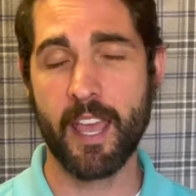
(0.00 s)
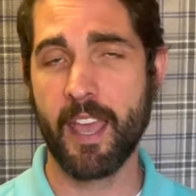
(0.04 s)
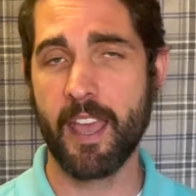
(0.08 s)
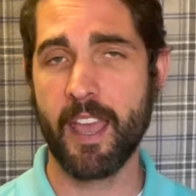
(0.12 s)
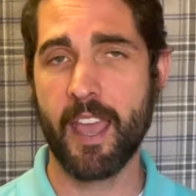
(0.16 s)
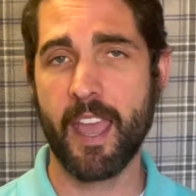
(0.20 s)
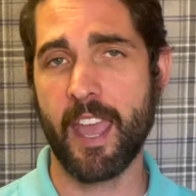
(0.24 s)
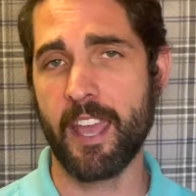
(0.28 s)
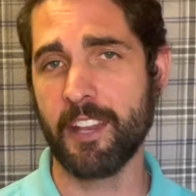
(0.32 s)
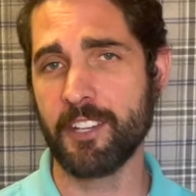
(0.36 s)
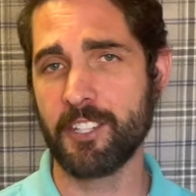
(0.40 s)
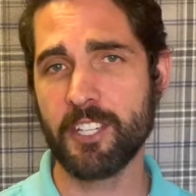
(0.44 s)

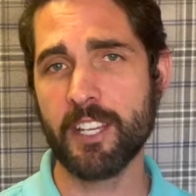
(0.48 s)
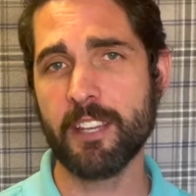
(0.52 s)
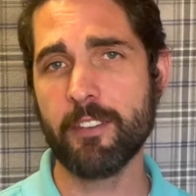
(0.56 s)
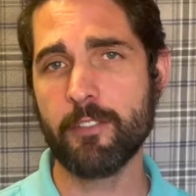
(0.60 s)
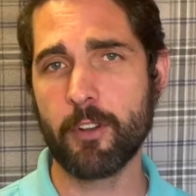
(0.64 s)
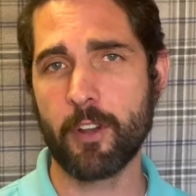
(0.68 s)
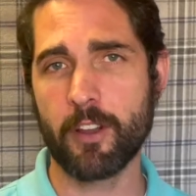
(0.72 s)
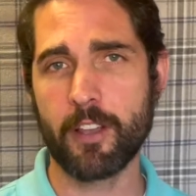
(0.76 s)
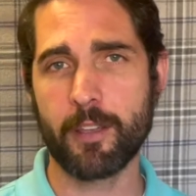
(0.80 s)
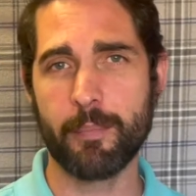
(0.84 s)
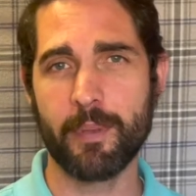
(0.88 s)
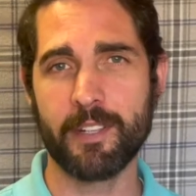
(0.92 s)
And she
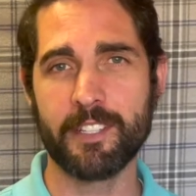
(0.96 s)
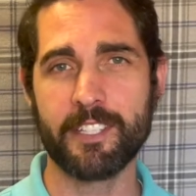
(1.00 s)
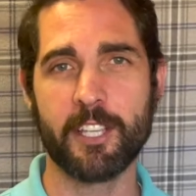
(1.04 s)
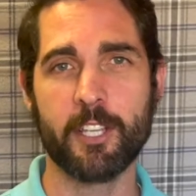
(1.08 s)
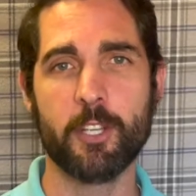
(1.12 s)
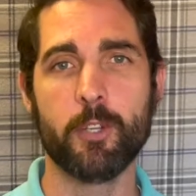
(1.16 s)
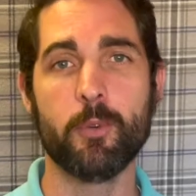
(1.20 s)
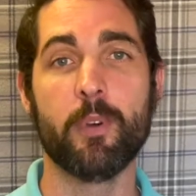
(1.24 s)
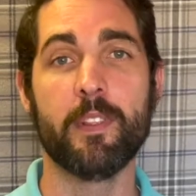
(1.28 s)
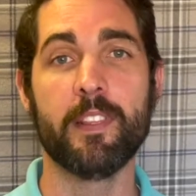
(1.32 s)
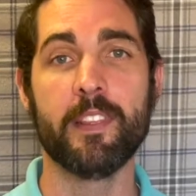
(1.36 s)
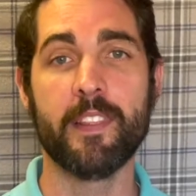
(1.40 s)
even recommends that
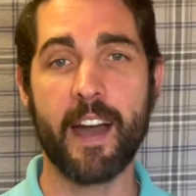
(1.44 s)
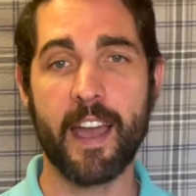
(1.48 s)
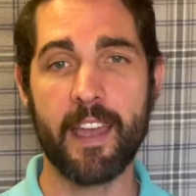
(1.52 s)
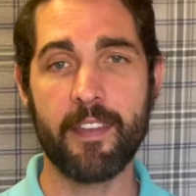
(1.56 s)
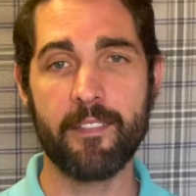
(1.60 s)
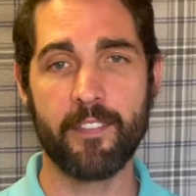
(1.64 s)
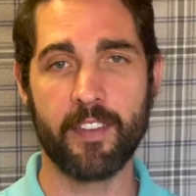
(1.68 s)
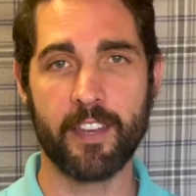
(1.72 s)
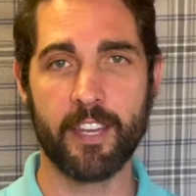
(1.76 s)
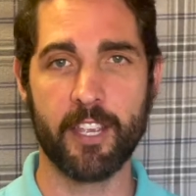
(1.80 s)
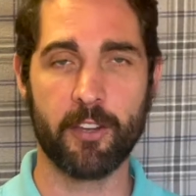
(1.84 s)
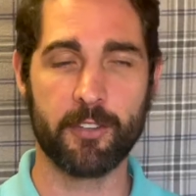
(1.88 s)
you do a
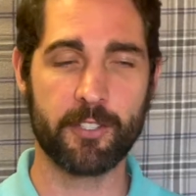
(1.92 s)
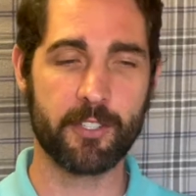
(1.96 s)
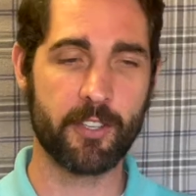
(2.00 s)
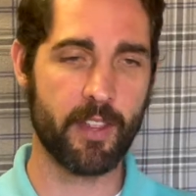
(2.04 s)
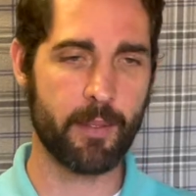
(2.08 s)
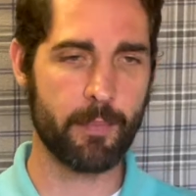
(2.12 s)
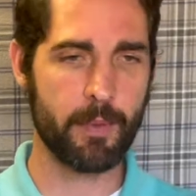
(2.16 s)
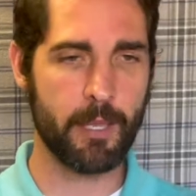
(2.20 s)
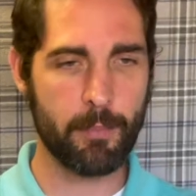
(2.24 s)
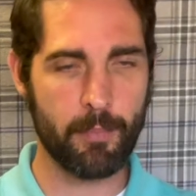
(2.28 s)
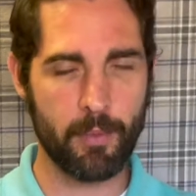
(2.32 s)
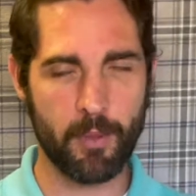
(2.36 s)
live video so
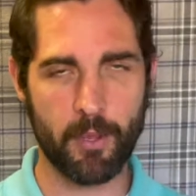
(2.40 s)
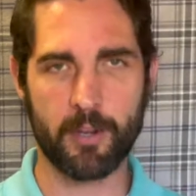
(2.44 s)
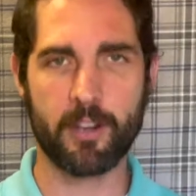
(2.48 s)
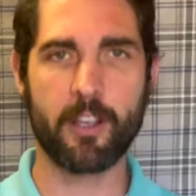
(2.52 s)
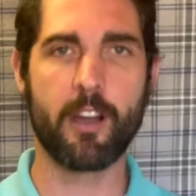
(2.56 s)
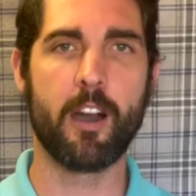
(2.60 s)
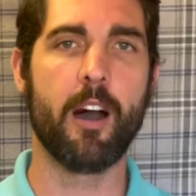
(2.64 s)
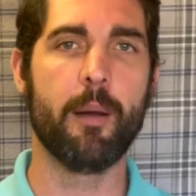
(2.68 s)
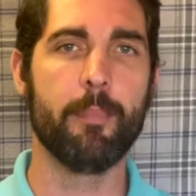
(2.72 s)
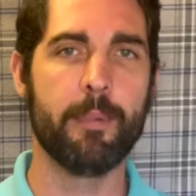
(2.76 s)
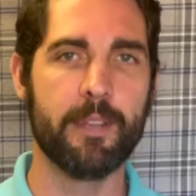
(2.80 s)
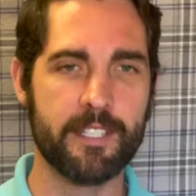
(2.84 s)
that people are
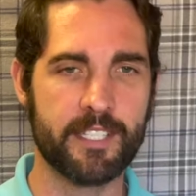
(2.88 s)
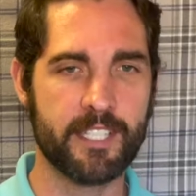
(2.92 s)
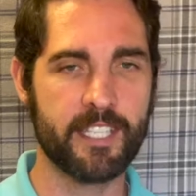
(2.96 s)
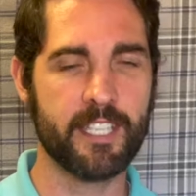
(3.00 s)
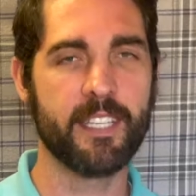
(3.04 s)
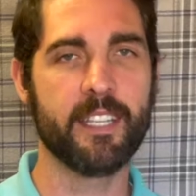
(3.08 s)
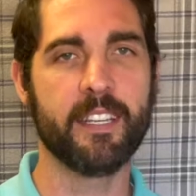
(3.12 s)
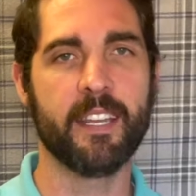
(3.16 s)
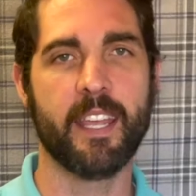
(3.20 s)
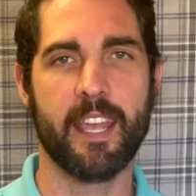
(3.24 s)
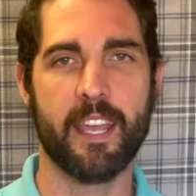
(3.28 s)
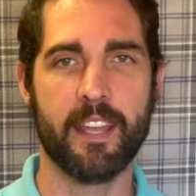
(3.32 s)

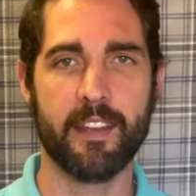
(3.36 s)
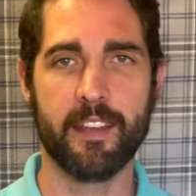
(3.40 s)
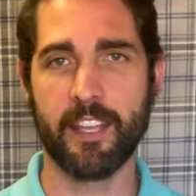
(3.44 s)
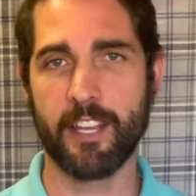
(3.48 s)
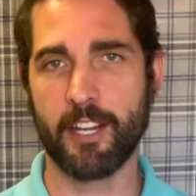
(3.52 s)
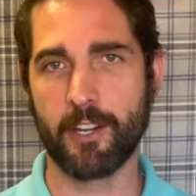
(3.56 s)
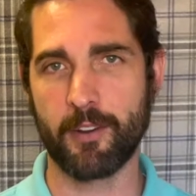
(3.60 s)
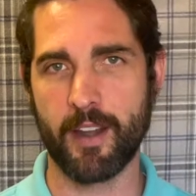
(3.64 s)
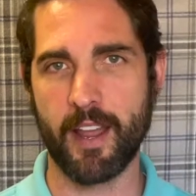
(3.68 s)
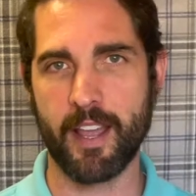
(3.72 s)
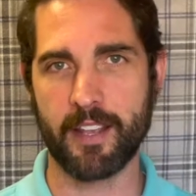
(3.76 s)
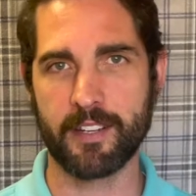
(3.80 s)
commenting and
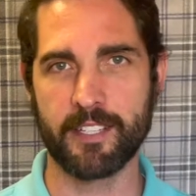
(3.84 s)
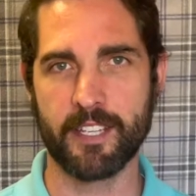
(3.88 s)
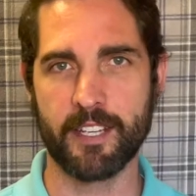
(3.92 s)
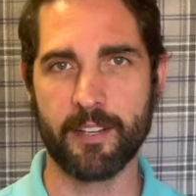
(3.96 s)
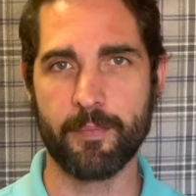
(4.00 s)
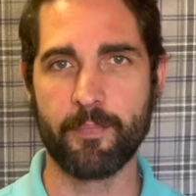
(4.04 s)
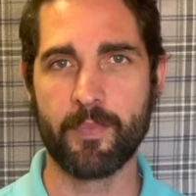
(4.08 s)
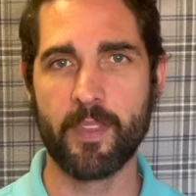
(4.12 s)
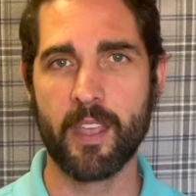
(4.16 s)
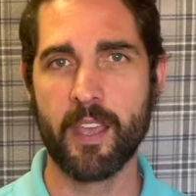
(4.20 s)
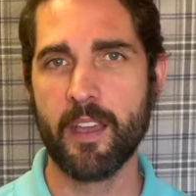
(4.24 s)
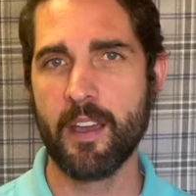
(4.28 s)

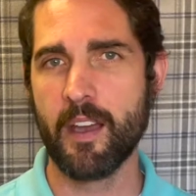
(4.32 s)
interacting.